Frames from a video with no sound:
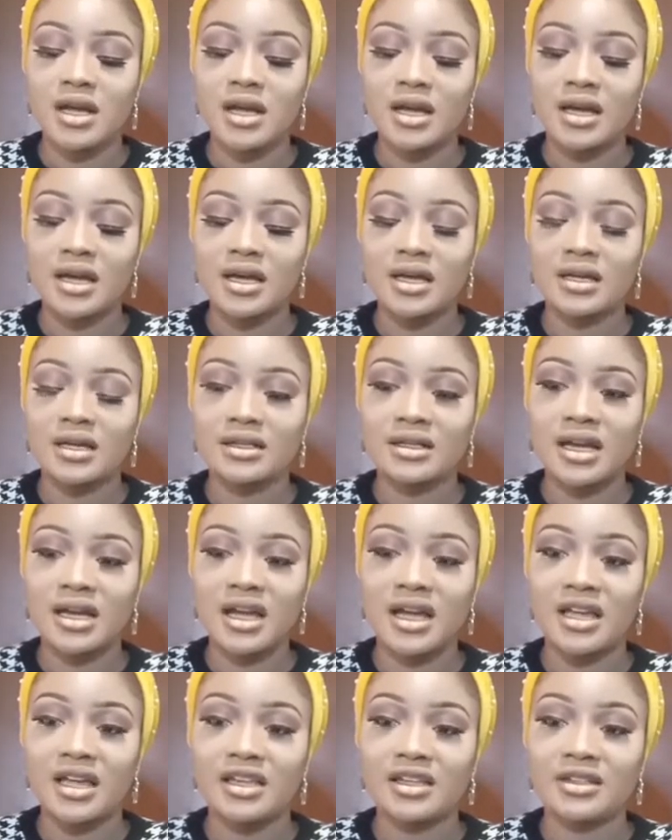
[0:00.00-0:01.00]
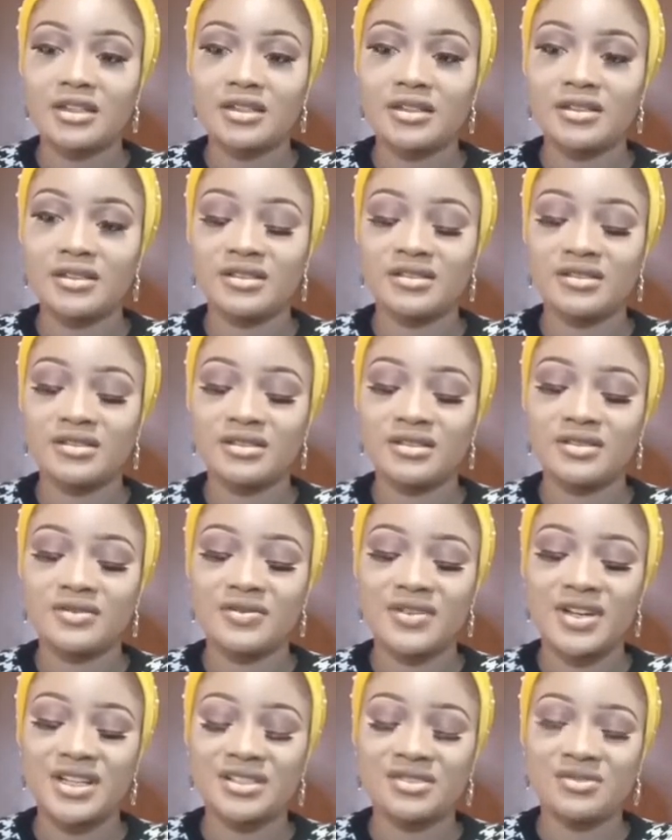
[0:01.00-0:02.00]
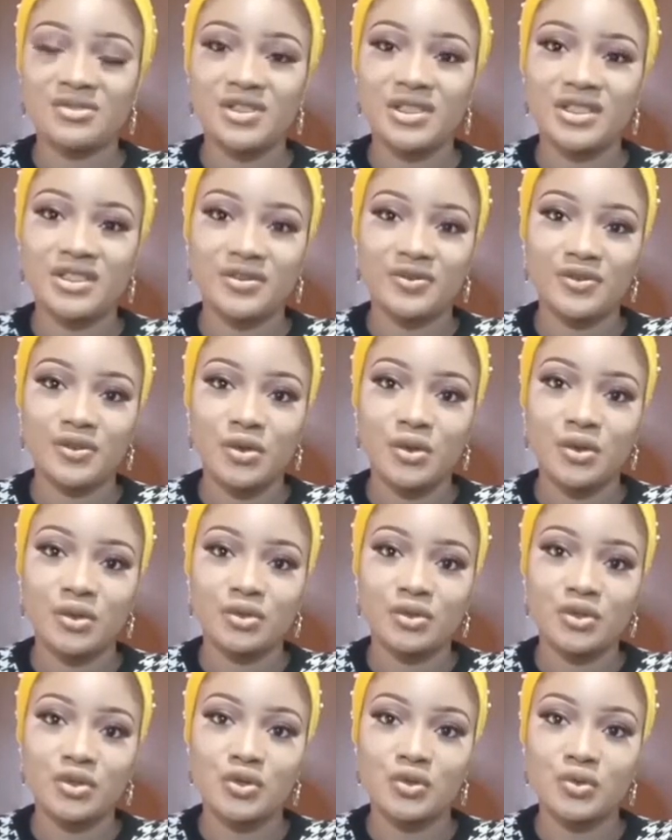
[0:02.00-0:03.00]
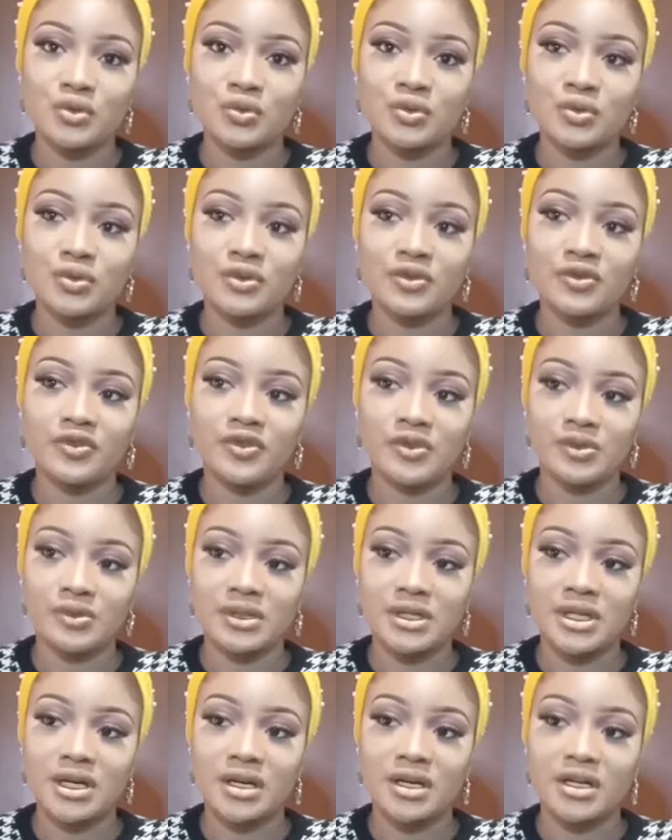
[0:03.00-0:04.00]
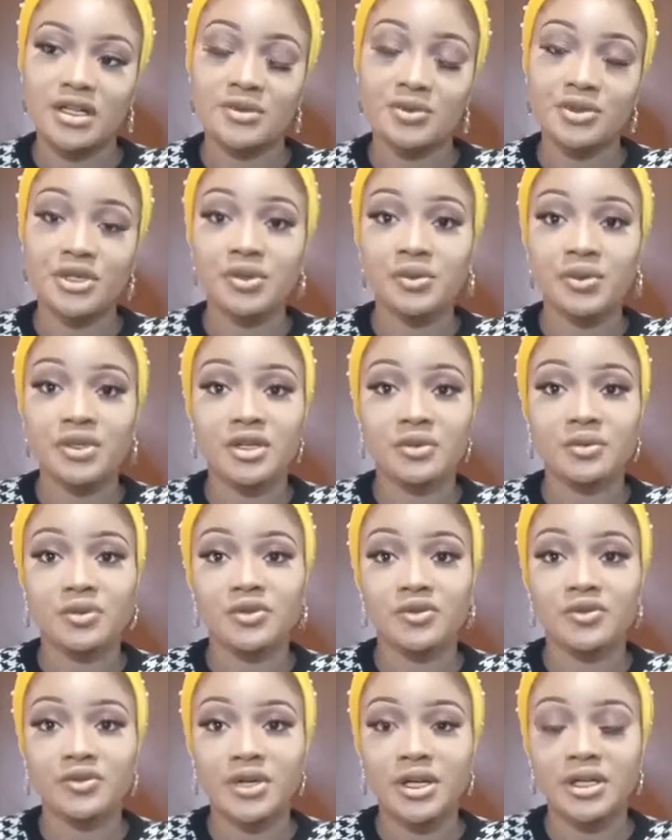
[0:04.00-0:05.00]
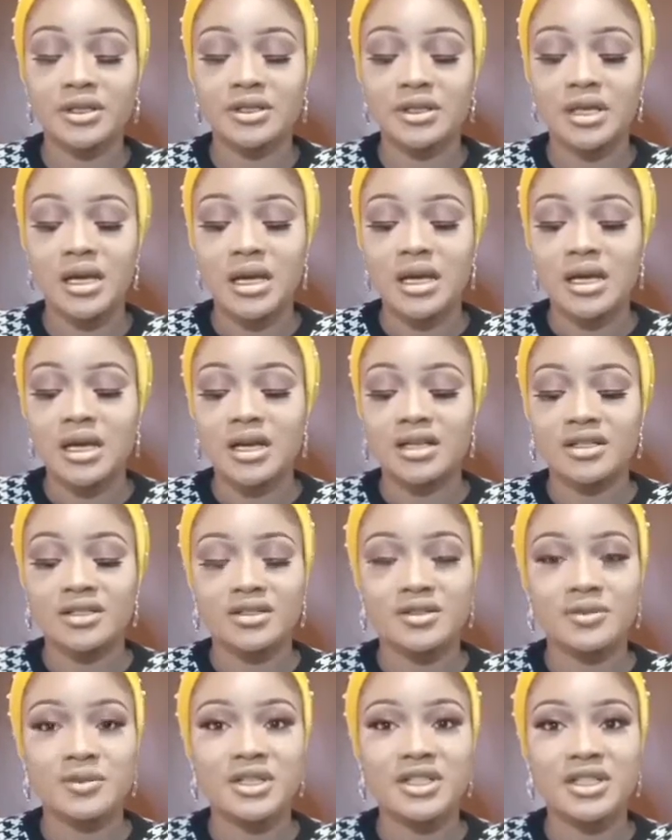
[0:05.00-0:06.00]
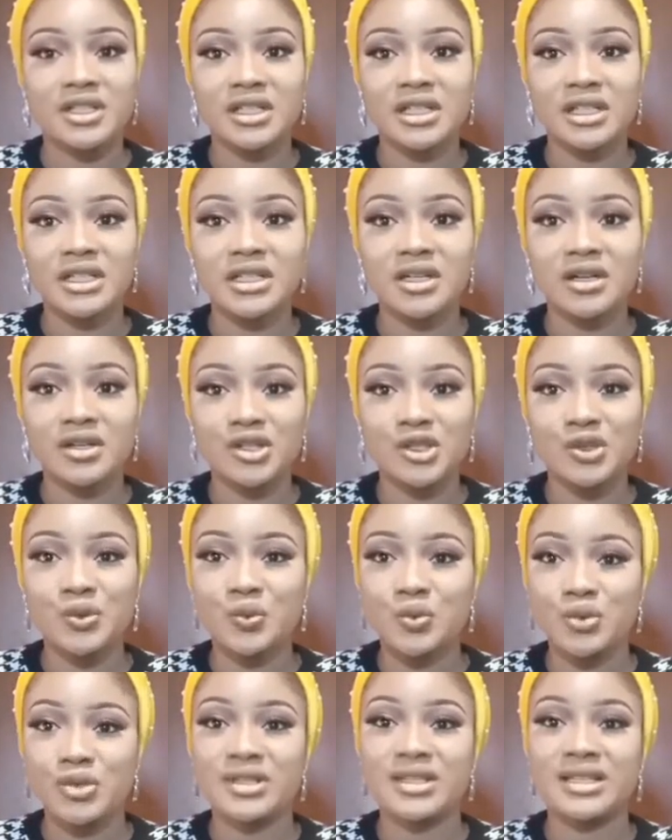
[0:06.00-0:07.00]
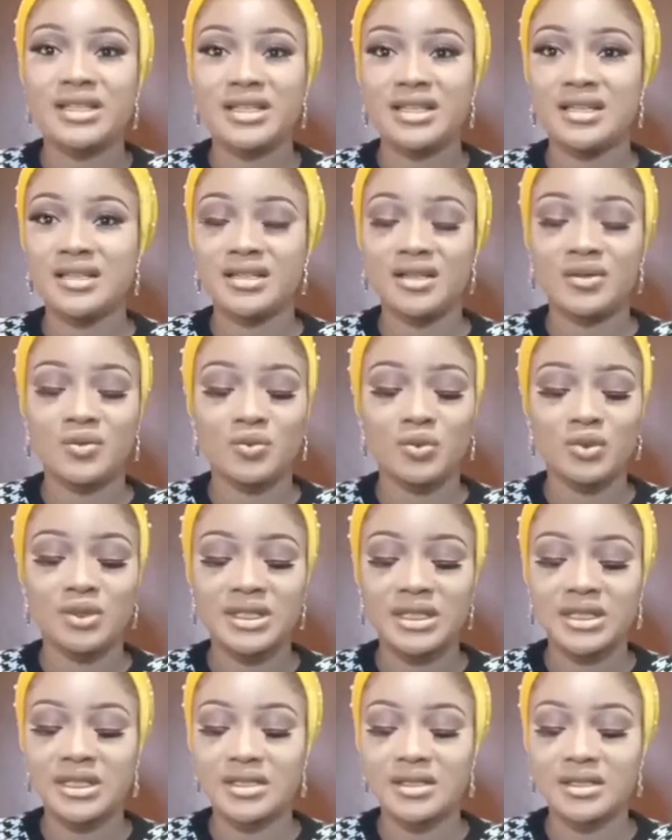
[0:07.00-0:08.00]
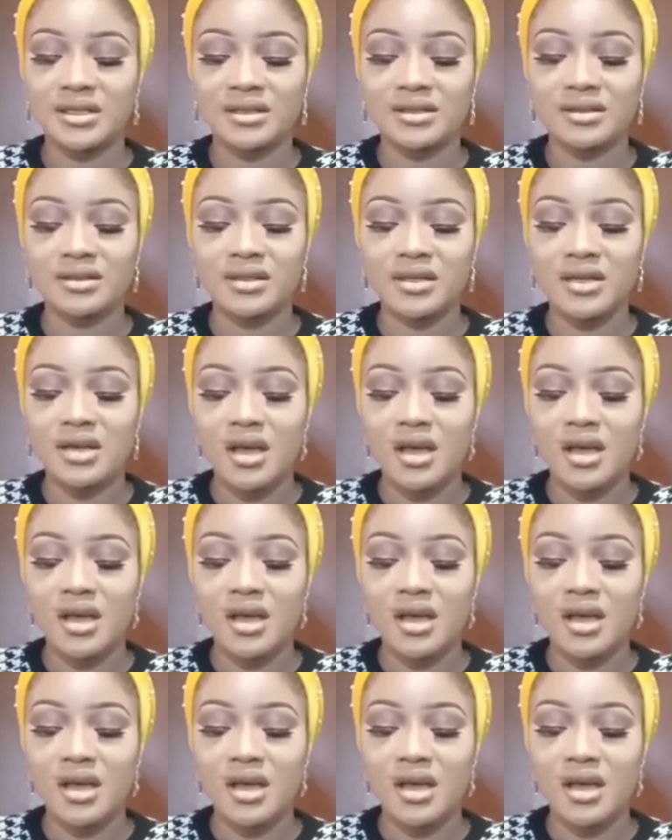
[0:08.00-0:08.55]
and I find it really difficult to filter, especially when I'm with friends. I just basically tell you what is and what isn't.